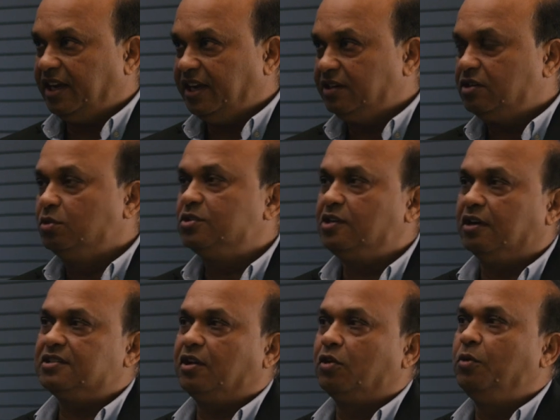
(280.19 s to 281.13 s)
and two
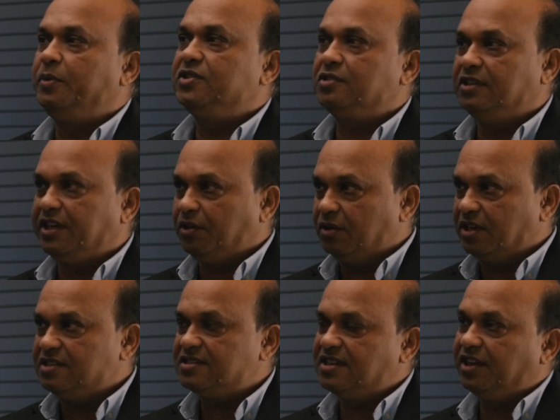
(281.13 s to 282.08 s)
slots are open so that you
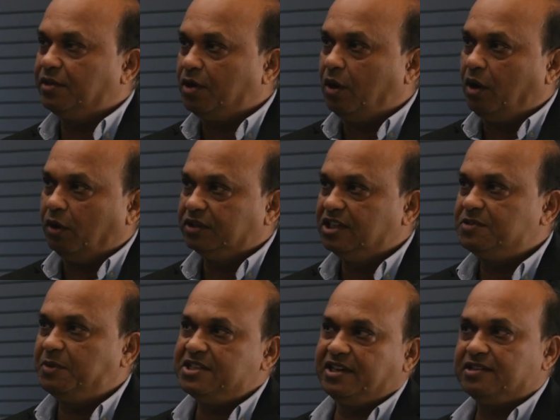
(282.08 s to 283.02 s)
can see you know how these
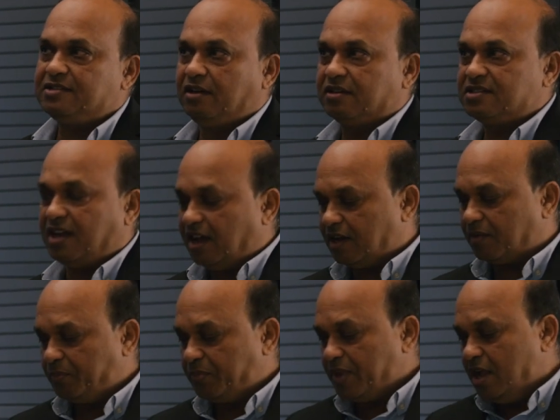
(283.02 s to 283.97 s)
PCI slots are.
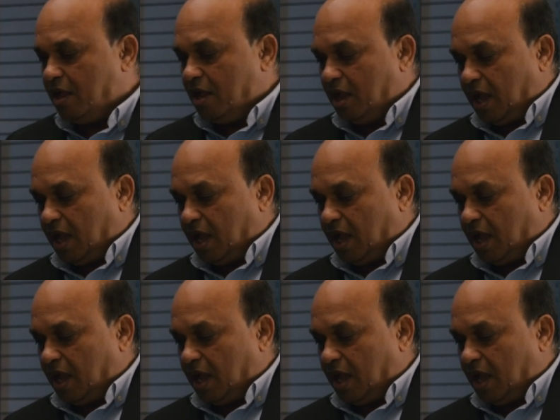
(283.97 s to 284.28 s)
Right.